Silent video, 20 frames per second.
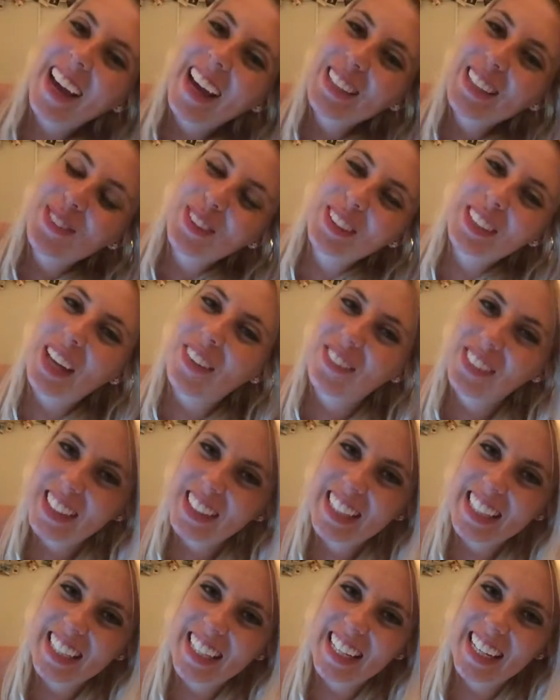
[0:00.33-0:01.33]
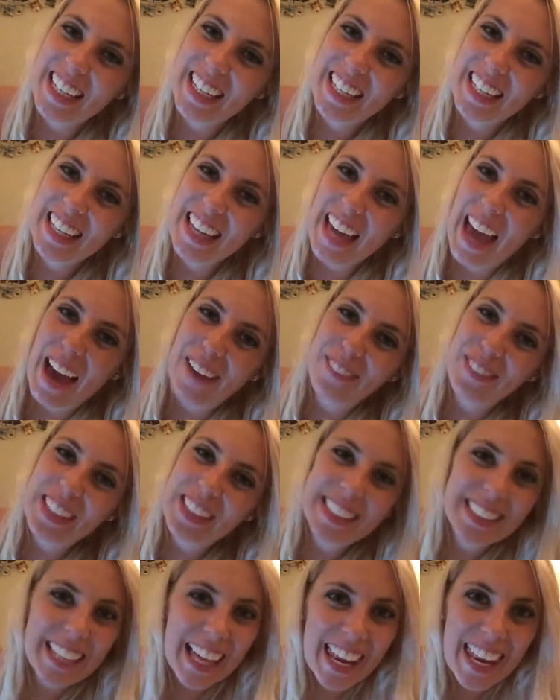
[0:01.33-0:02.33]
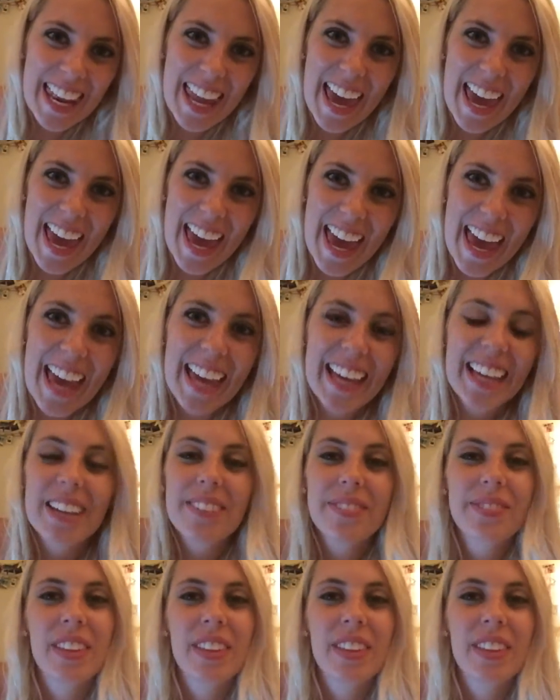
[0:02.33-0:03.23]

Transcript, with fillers: guys, what's up? It's Nicki Nicki Happy Sunday!